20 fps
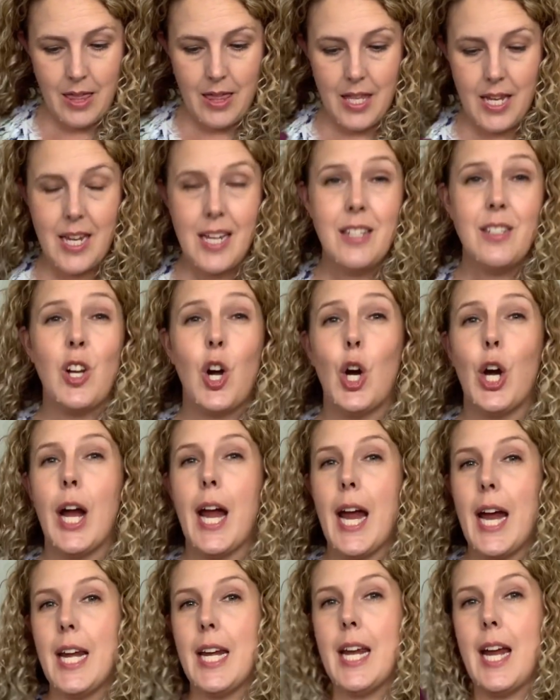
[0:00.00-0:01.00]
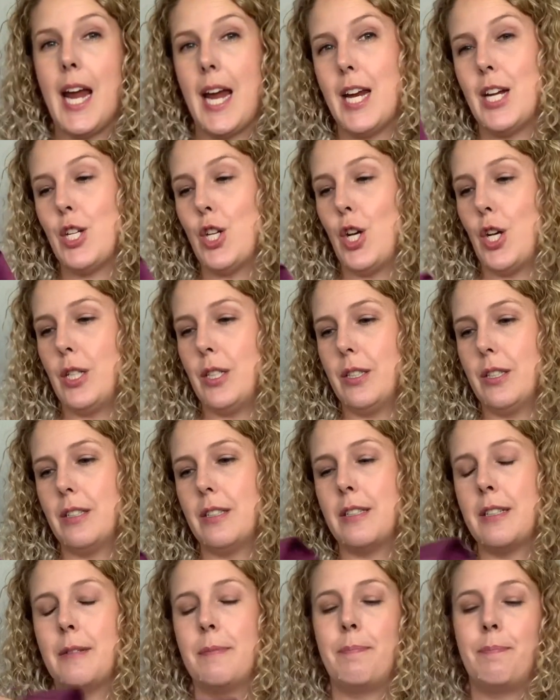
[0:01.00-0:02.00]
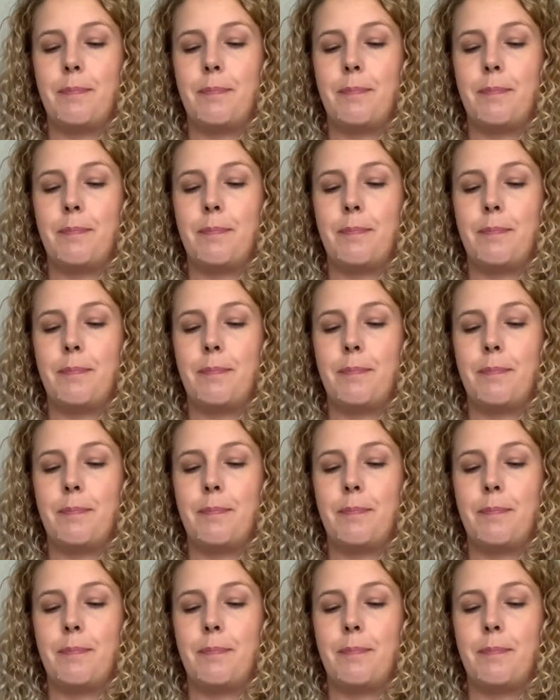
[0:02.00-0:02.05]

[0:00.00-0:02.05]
these are $88.